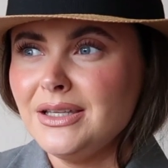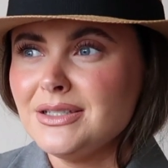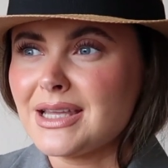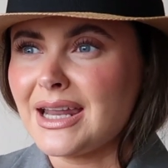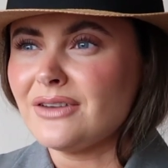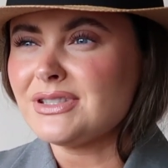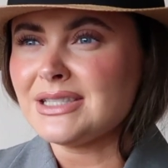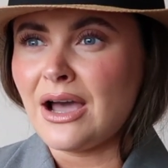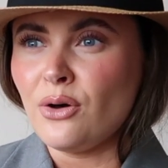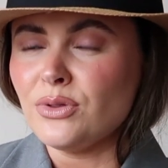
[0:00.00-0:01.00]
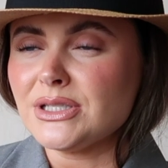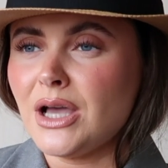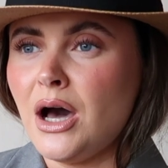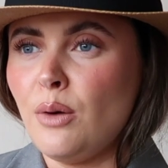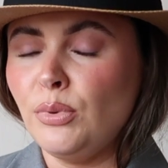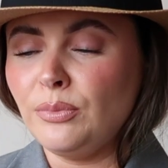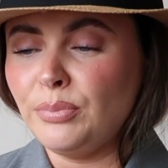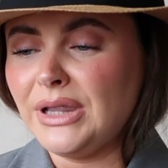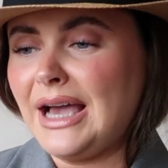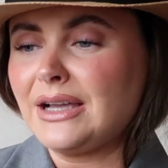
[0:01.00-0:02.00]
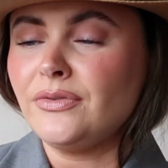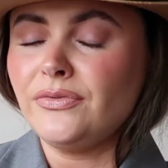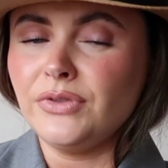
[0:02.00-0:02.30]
to kind of style this up with black